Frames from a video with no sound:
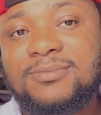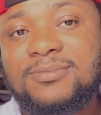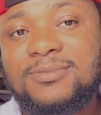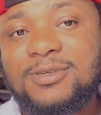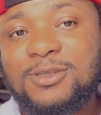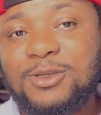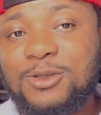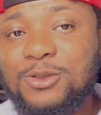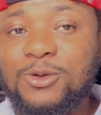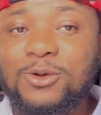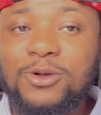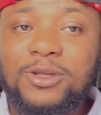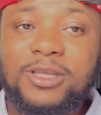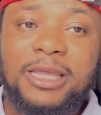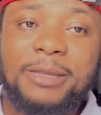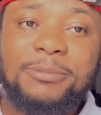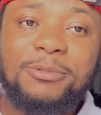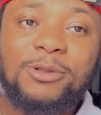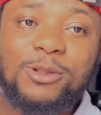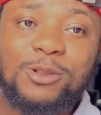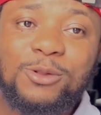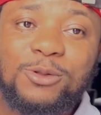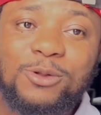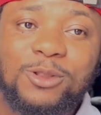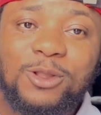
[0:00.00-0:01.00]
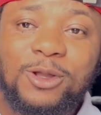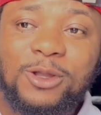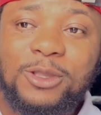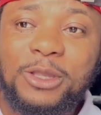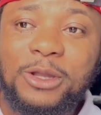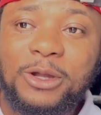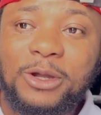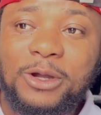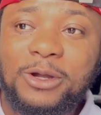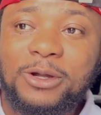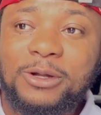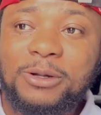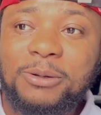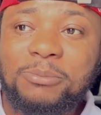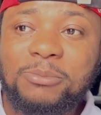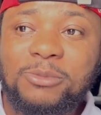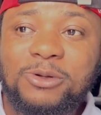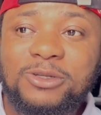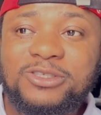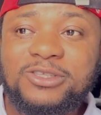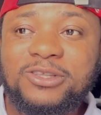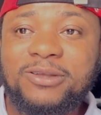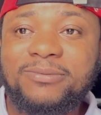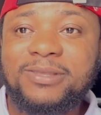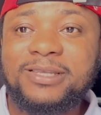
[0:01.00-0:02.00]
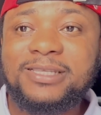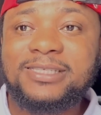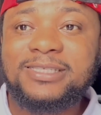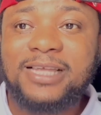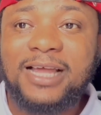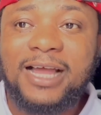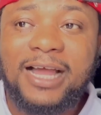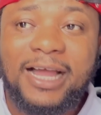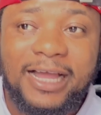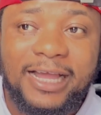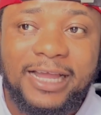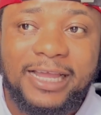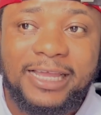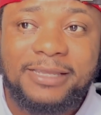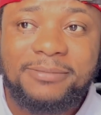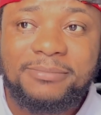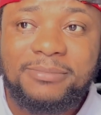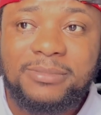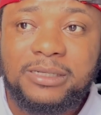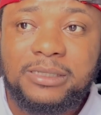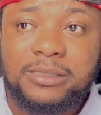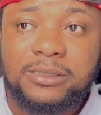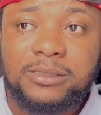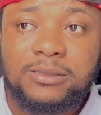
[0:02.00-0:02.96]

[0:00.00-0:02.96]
You know, Kemiolu lawyer, most of the time,